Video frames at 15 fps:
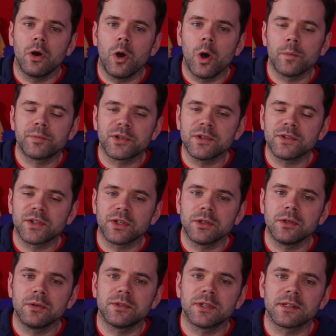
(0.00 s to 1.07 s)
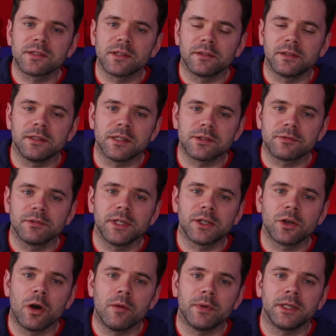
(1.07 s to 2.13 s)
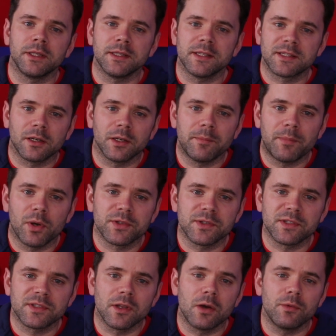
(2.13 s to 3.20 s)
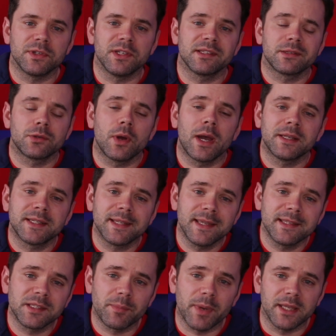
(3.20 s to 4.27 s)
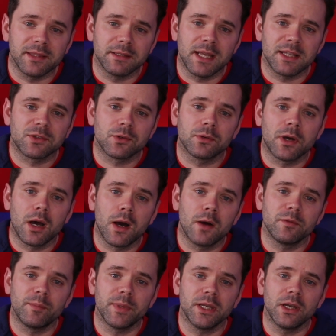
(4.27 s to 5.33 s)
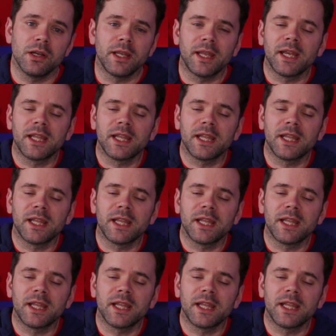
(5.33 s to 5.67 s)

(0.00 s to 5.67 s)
Option two does something that's really common in this kind of bossa style, which is to anticipate the next chord half a beat early.